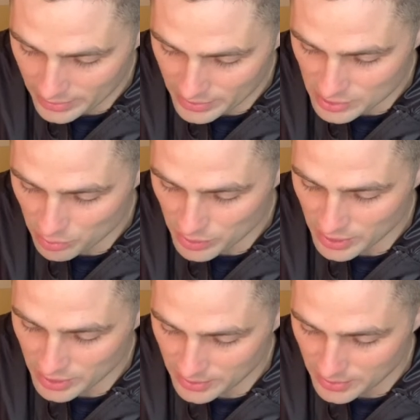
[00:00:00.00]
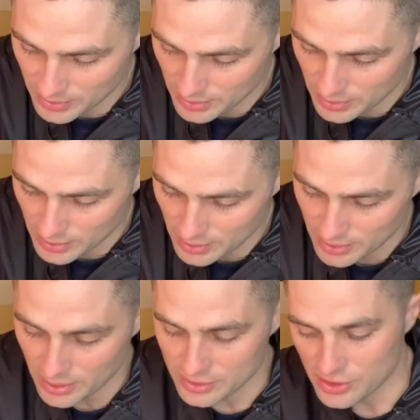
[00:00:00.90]
is it being
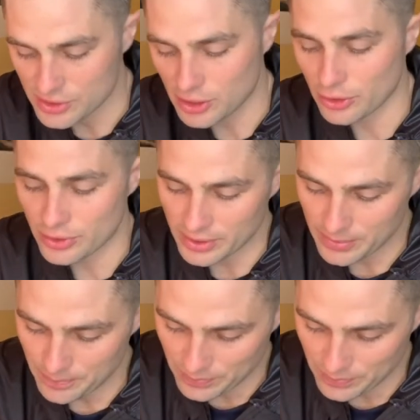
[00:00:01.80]
discluded?